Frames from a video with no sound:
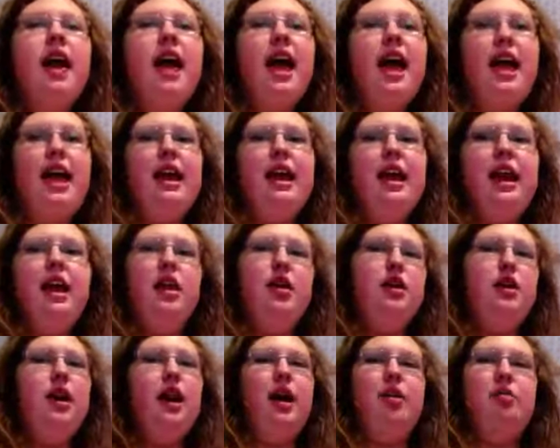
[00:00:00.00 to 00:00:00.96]
and I know
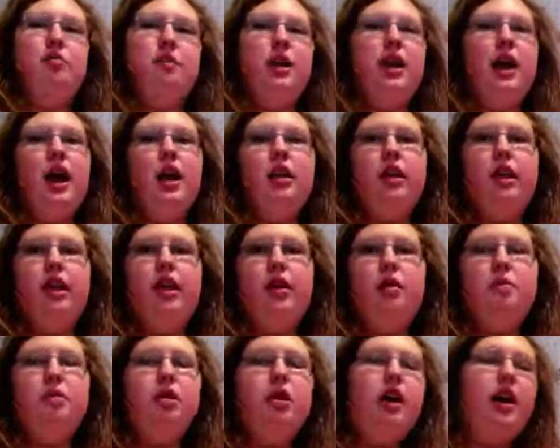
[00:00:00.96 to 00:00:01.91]
you guys may not like
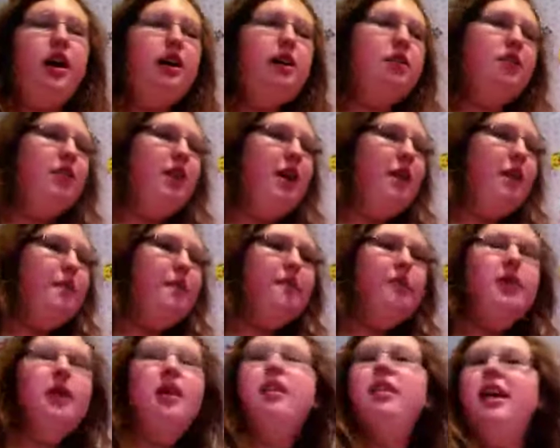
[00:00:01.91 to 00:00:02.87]
them or not, so...
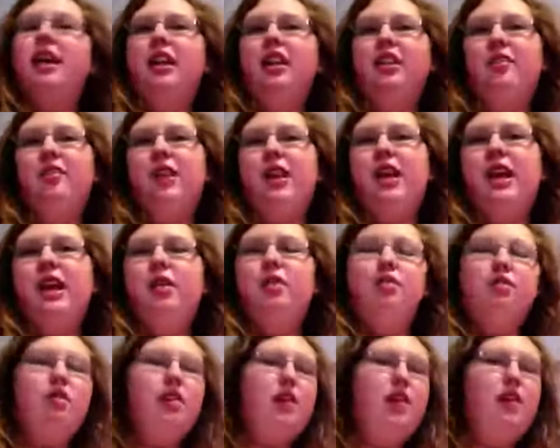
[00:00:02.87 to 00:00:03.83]
like the
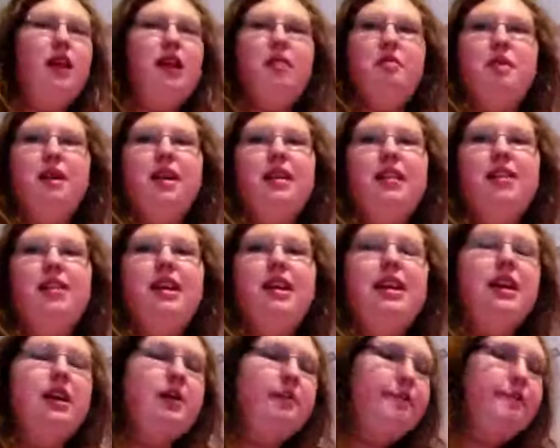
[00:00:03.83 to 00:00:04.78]
videos, so that's why I
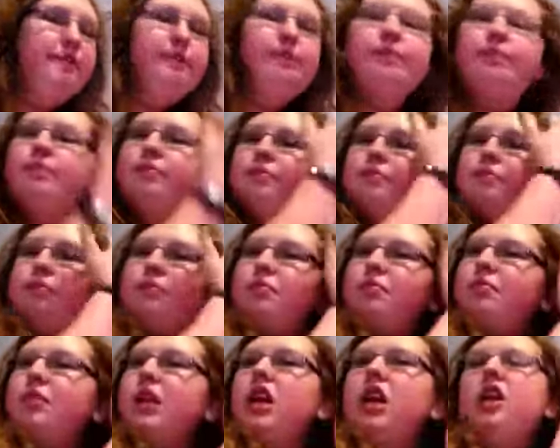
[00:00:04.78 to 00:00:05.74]
deleted them.
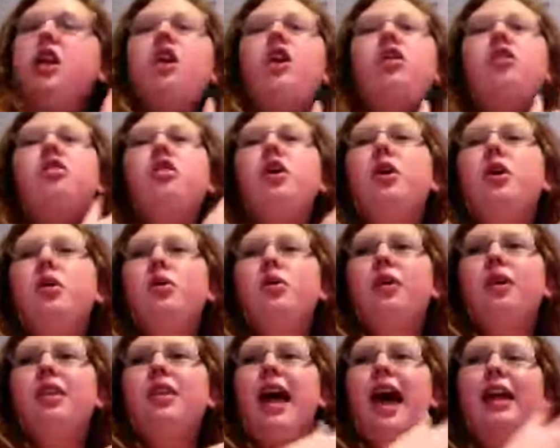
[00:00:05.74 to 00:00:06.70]

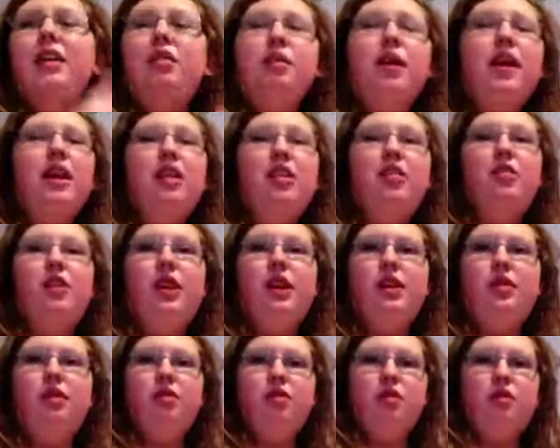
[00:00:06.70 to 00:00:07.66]
So that's why this
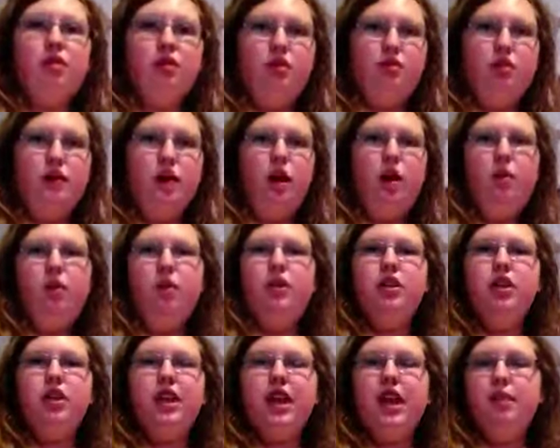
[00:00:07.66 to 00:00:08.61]
video is going to be called
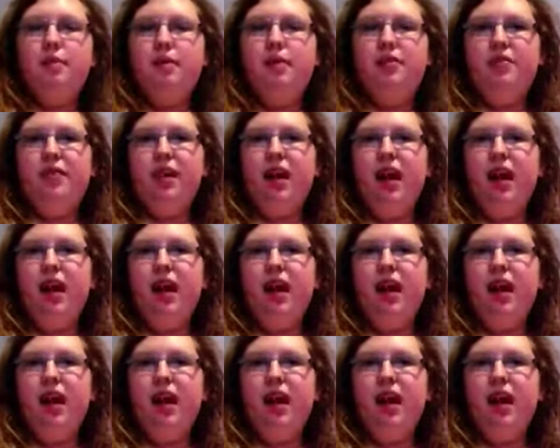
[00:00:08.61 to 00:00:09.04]
What Should I Be for